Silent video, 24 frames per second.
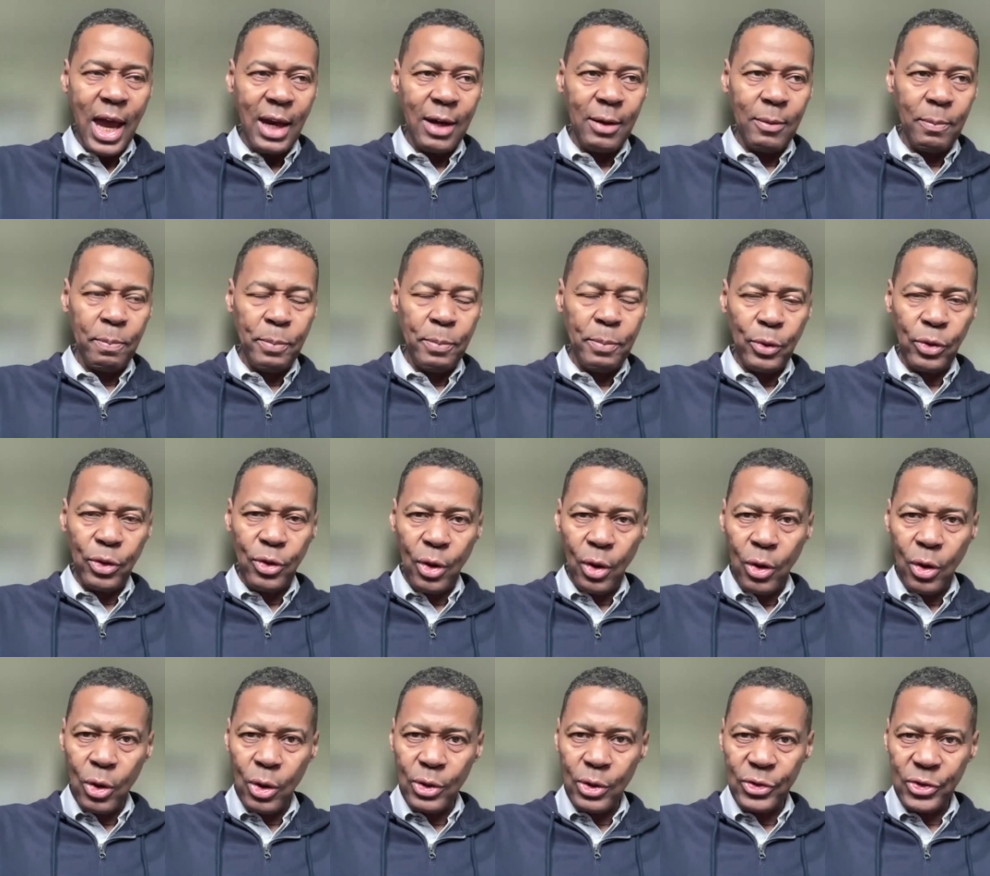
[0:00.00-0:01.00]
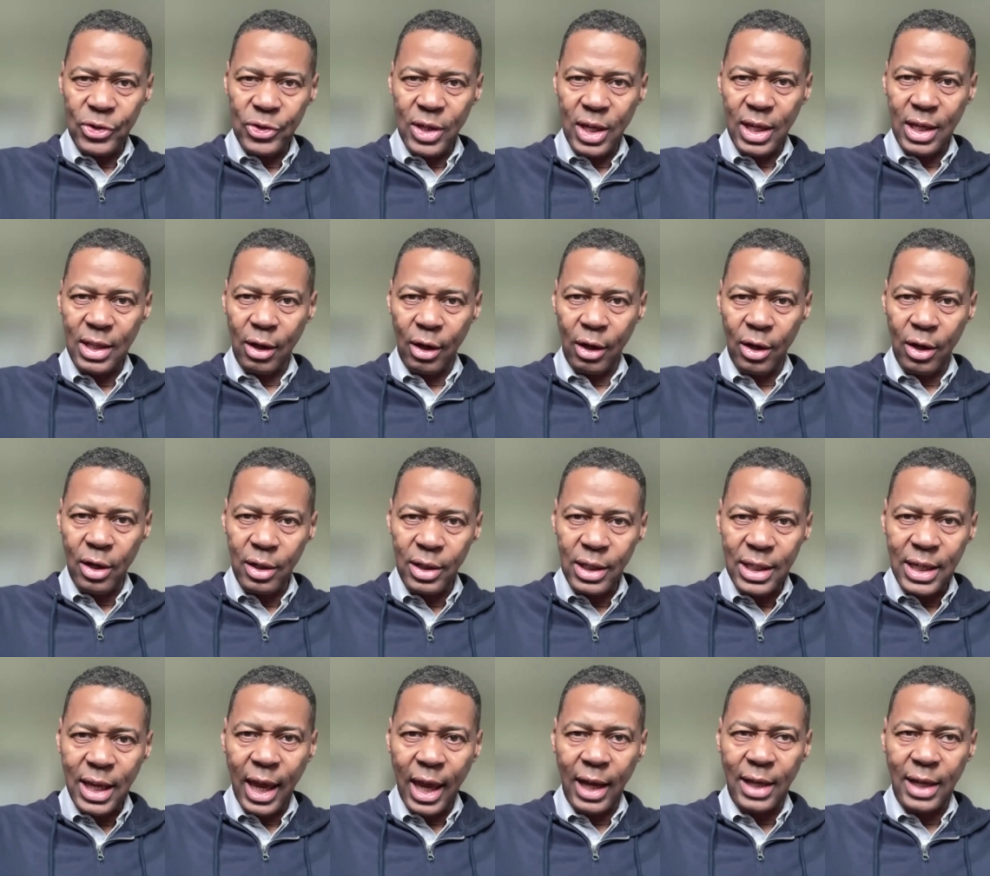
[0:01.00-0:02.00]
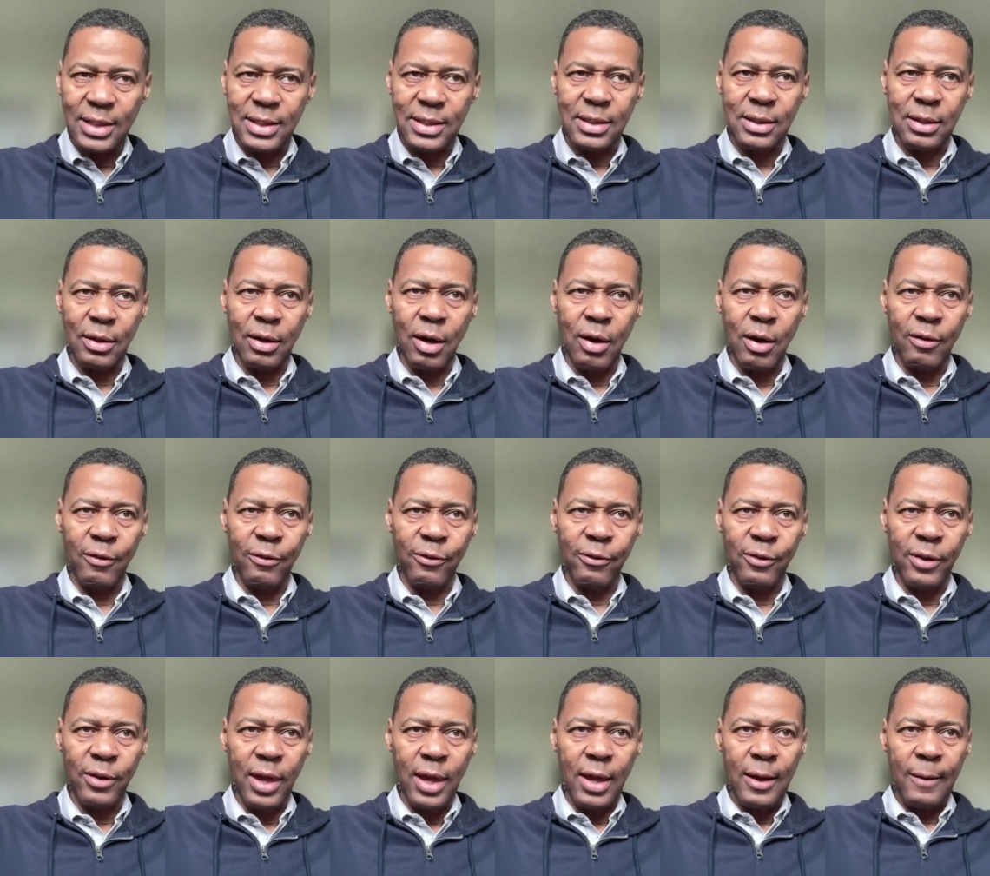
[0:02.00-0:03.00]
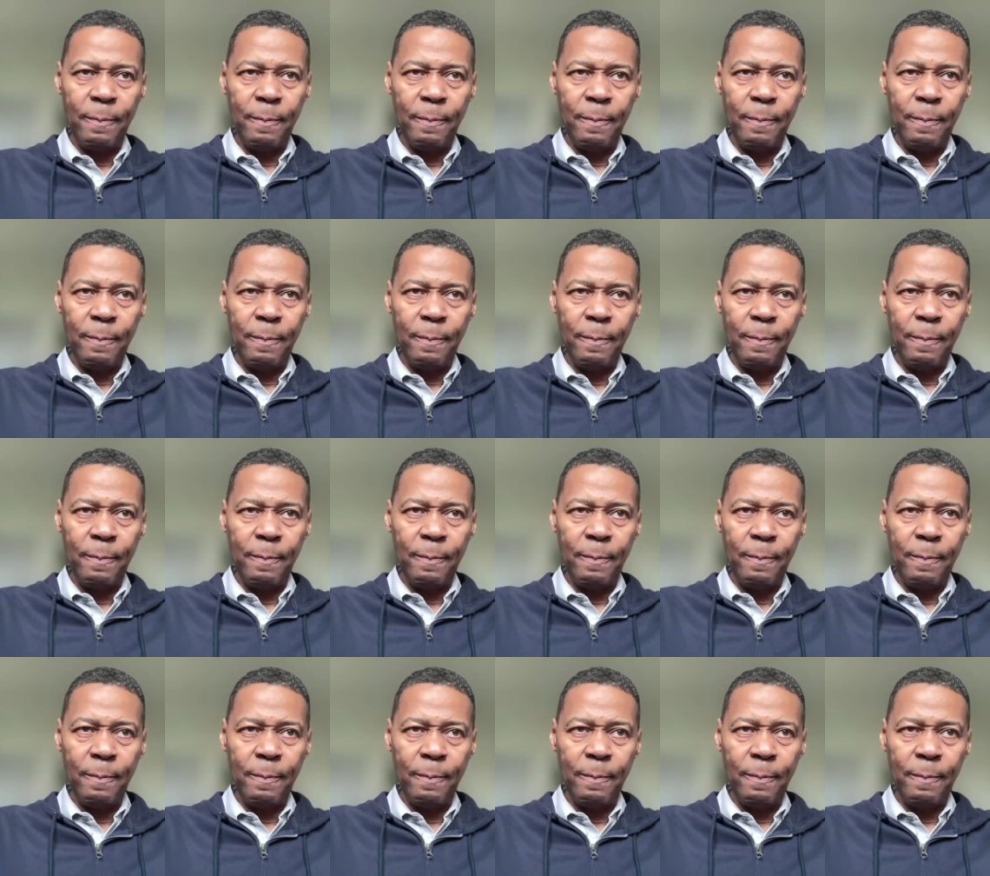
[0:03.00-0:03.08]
and put the whole thing in the context of